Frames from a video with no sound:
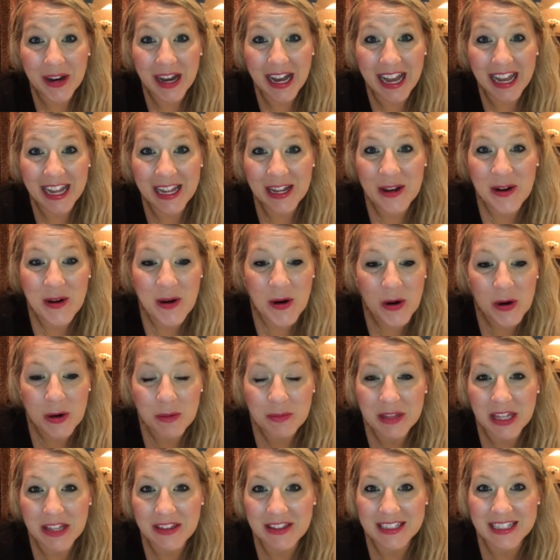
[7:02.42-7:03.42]
I
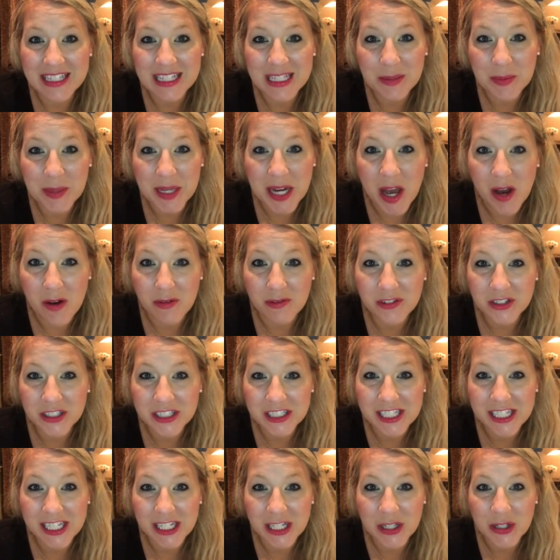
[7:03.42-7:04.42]
hope that this has been helpful
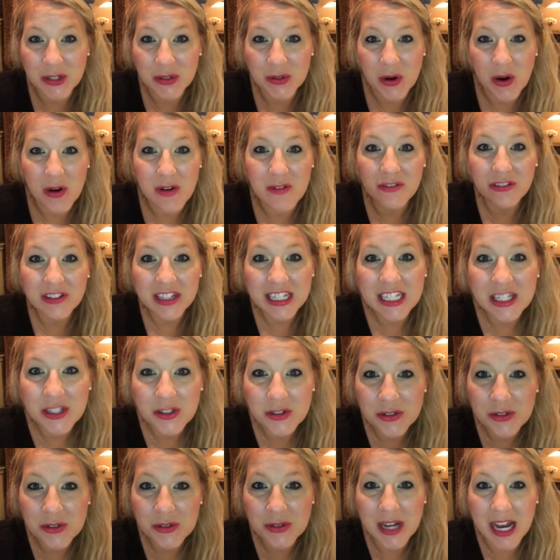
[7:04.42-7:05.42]
to you. Hopefully
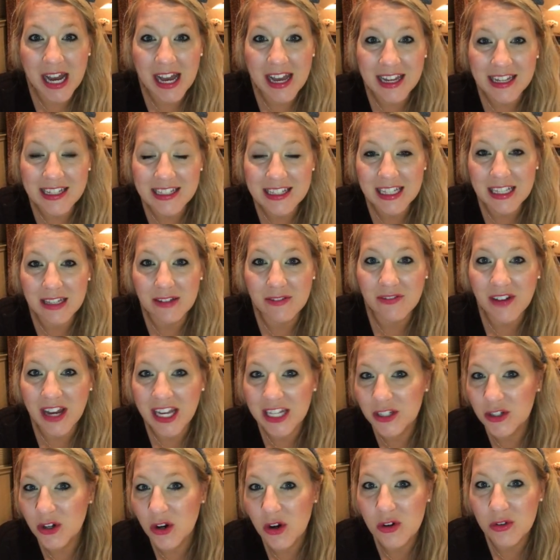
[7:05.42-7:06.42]
you guys can
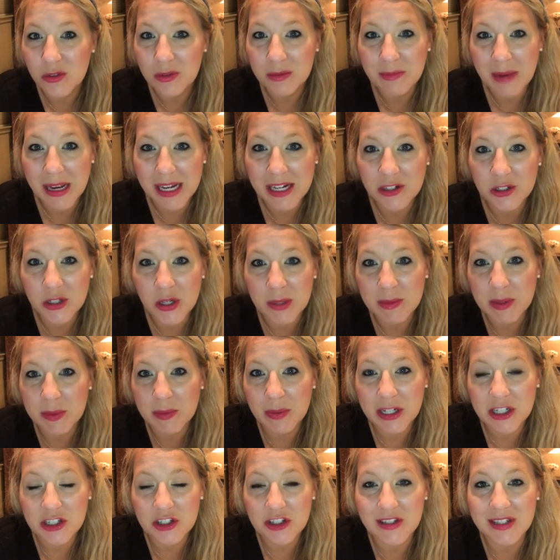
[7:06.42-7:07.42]
find your own
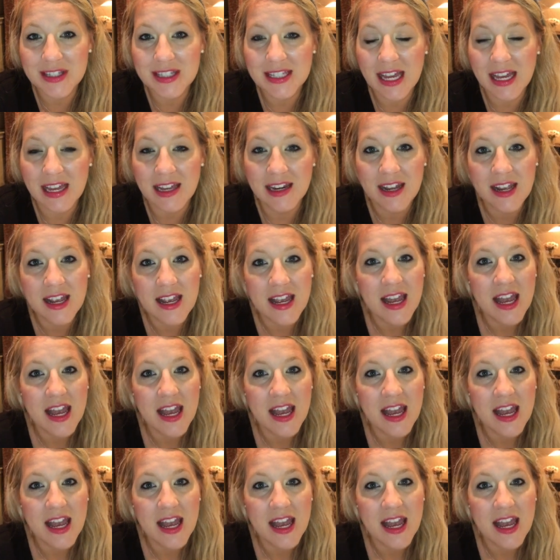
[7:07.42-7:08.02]
microdermabrasion set.